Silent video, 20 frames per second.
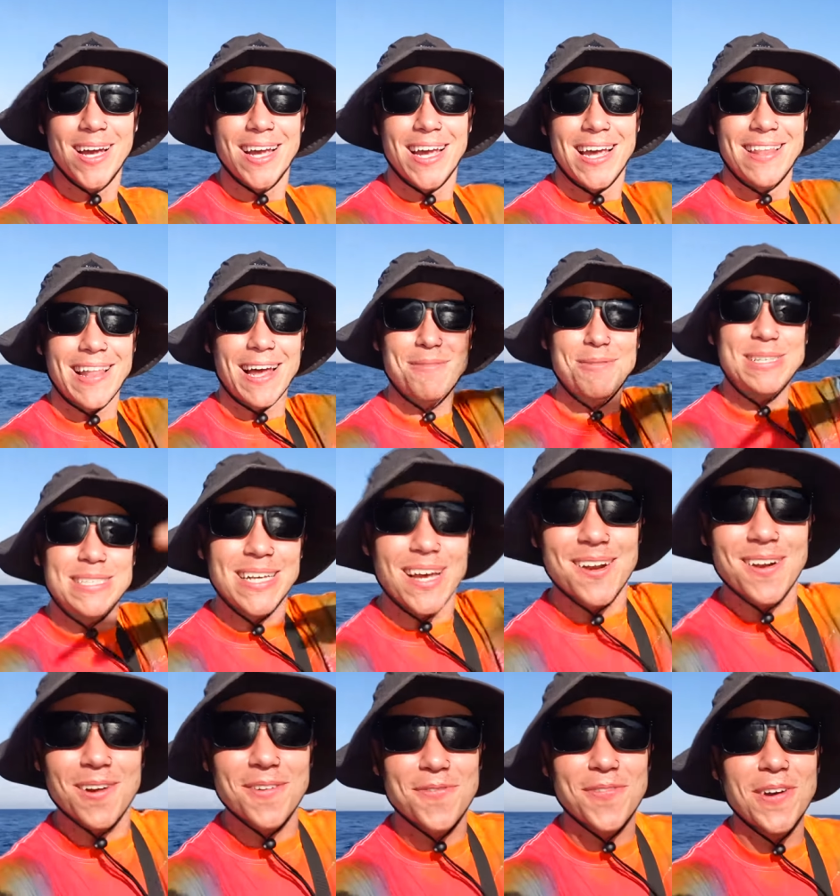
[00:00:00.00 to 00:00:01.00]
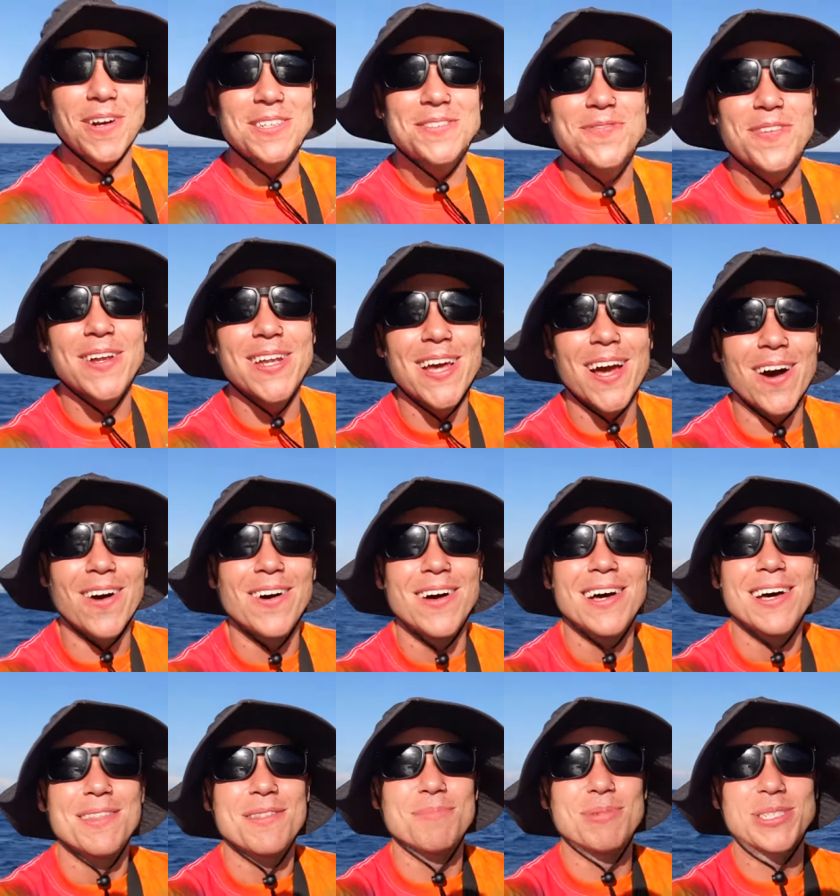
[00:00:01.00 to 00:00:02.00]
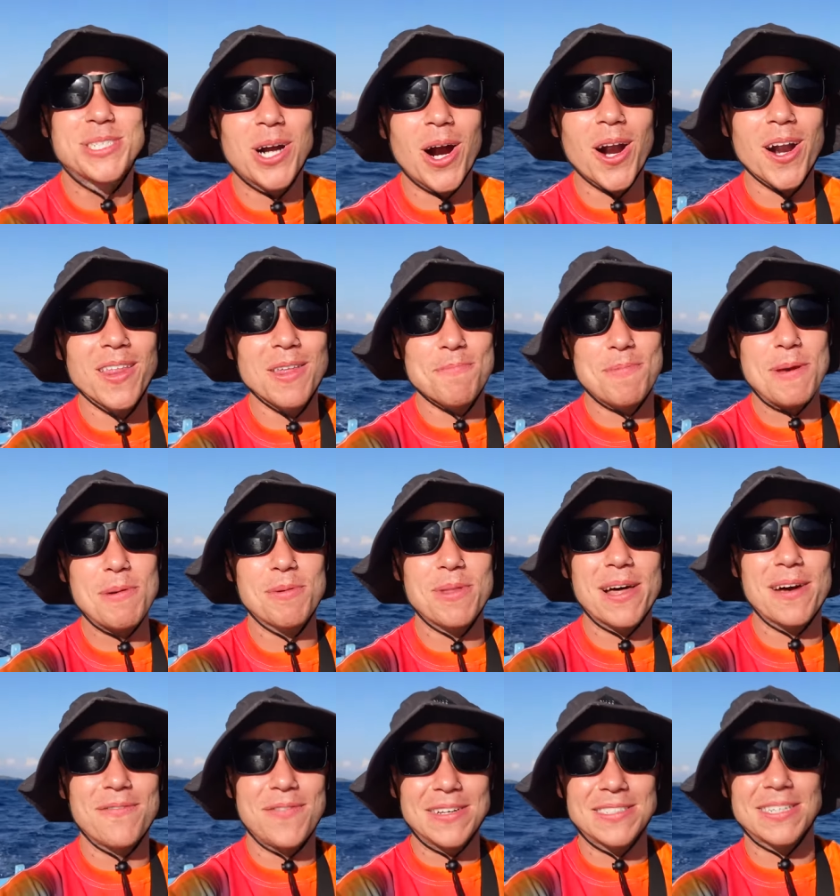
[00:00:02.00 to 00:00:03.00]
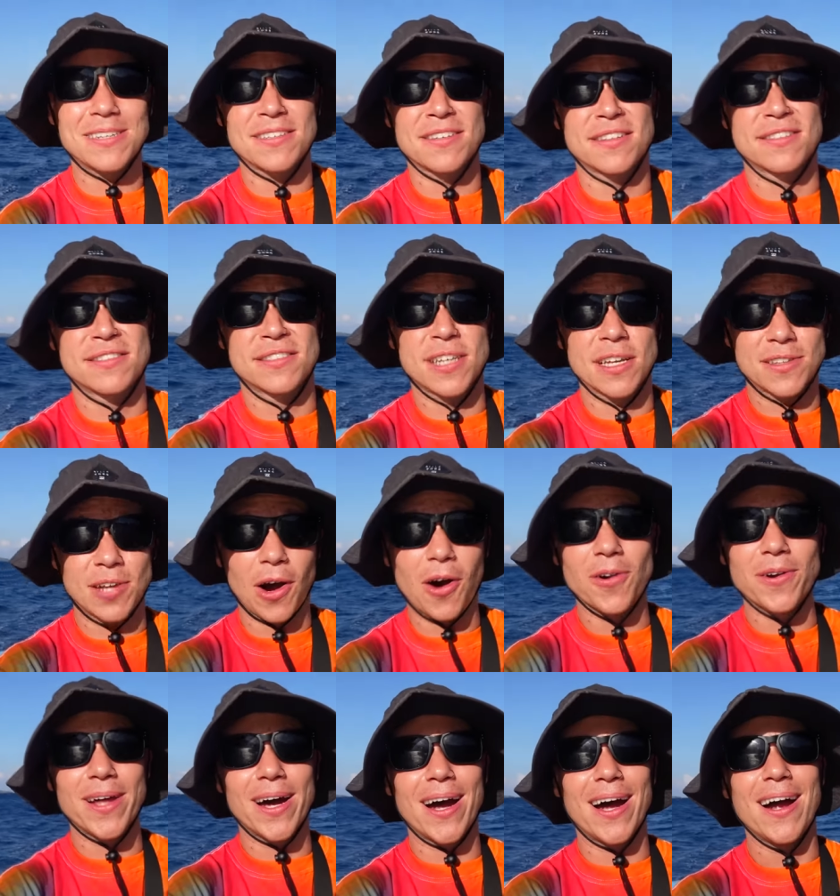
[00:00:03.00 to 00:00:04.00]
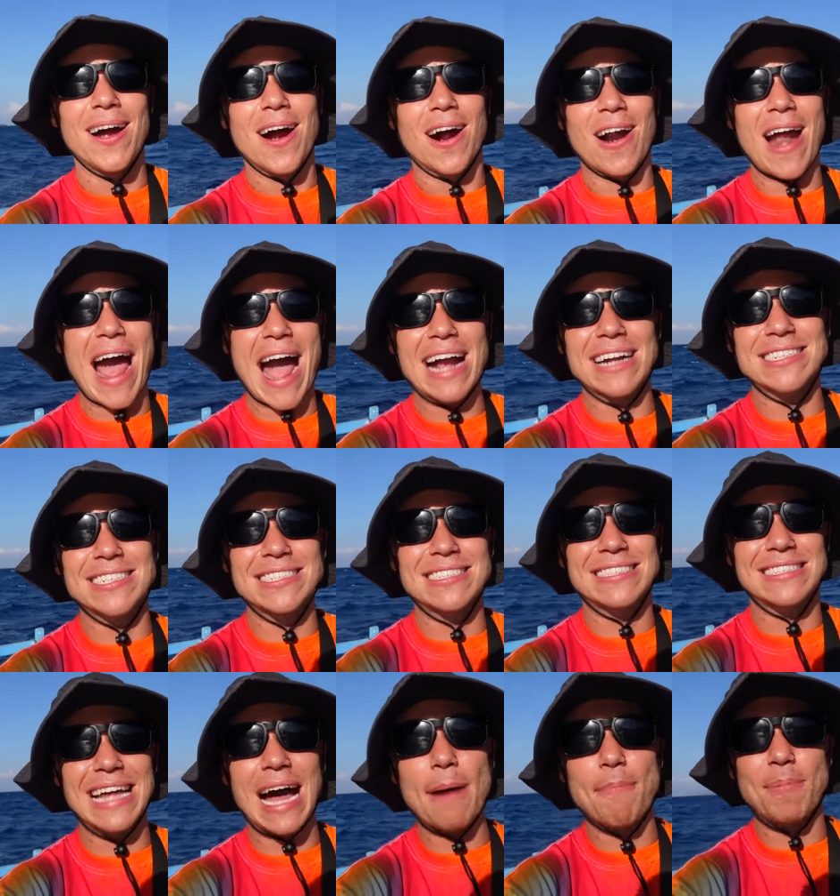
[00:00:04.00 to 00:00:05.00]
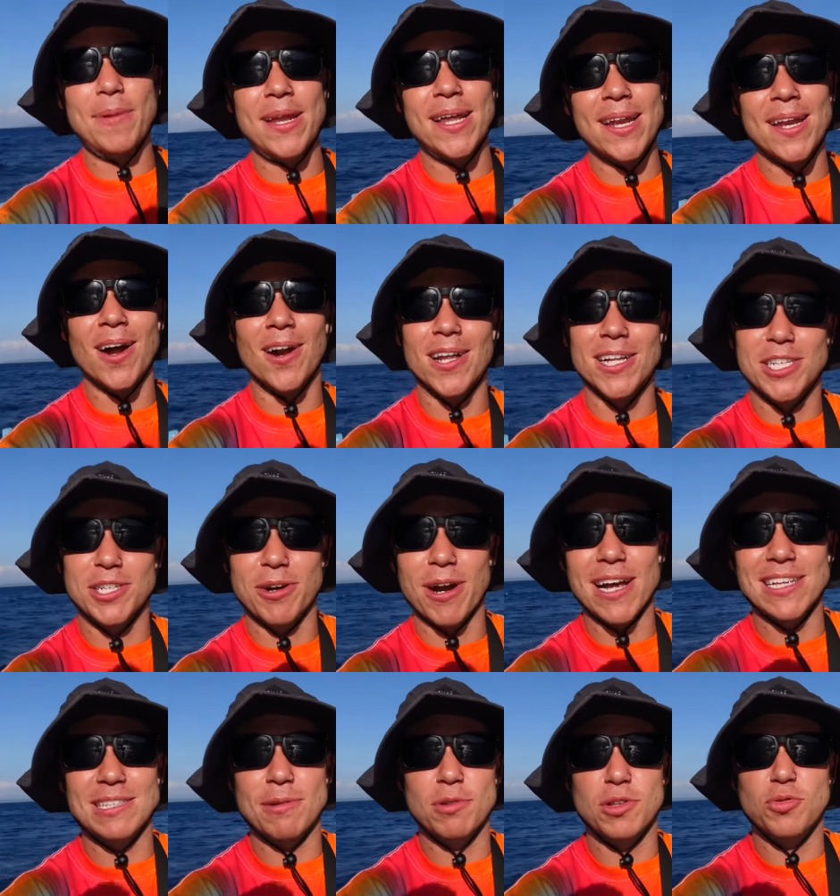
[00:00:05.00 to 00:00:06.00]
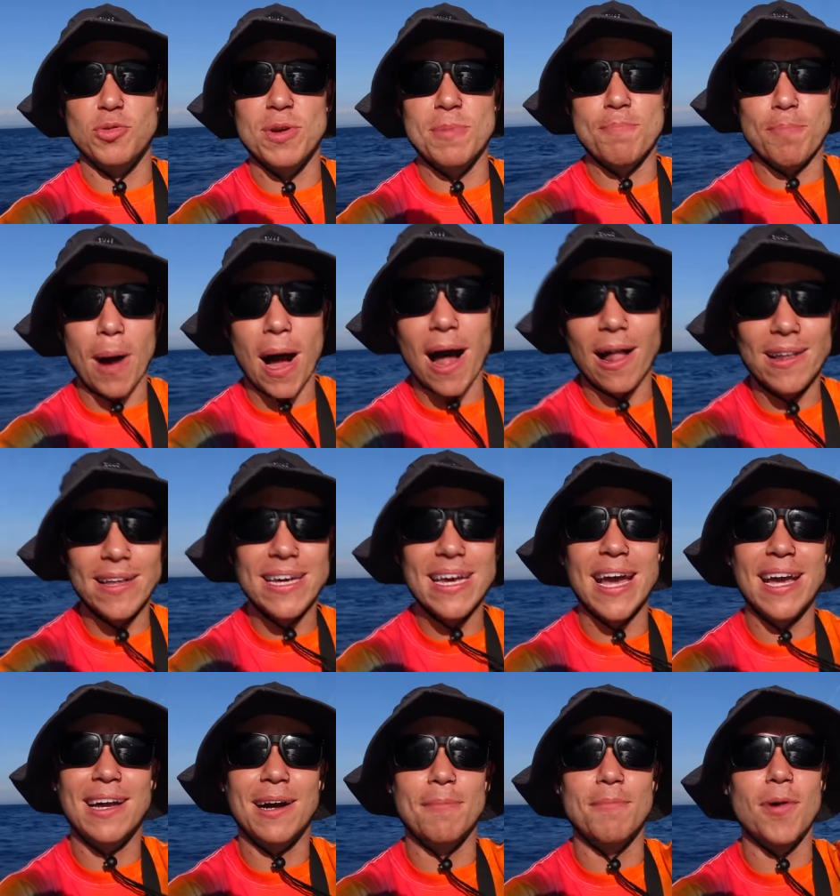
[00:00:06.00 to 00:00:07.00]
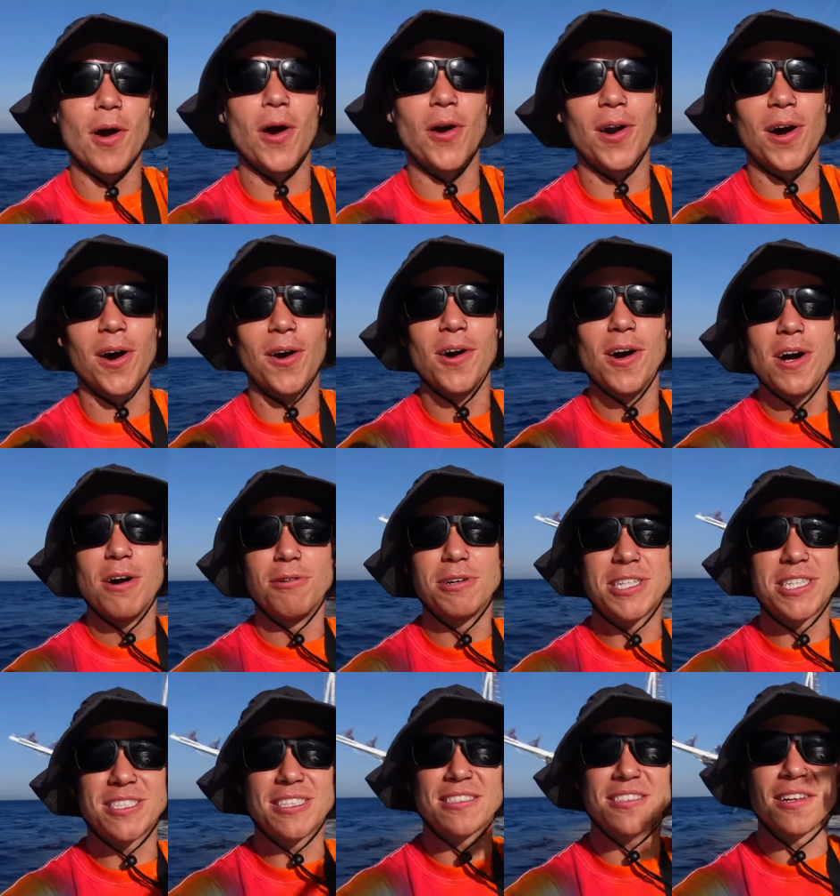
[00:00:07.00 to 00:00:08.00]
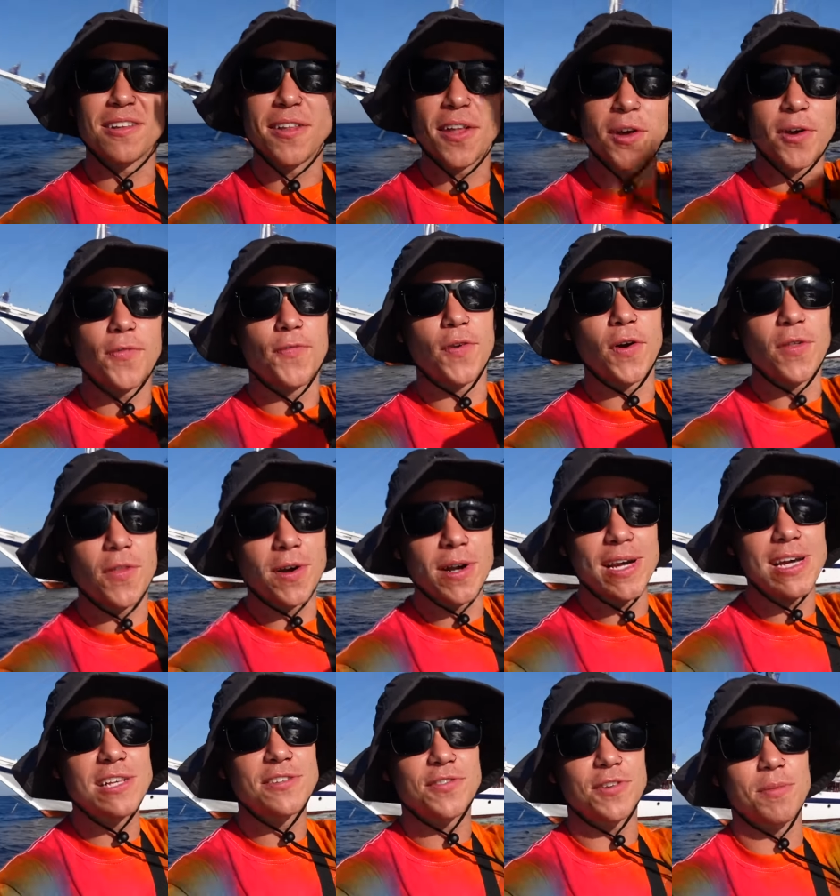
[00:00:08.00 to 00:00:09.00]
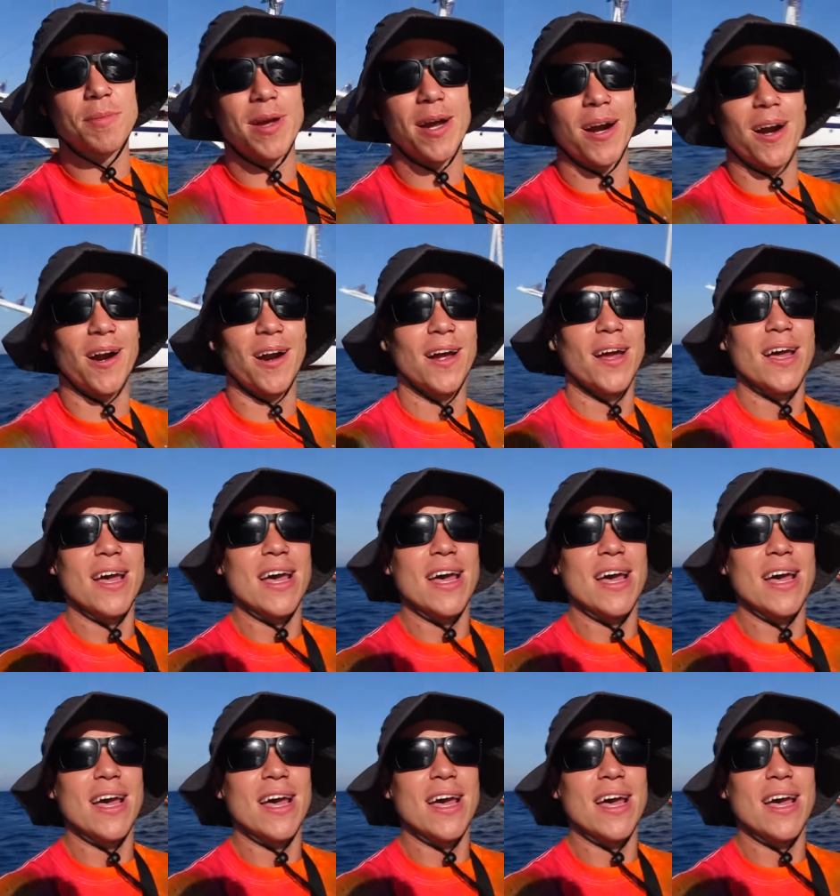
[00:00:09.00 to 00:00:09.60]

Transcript: And like we said in our first video, the majority of the people that visit Satonda are actually stopping in on a transit between Bali and Komodo, which is just a little further east from here.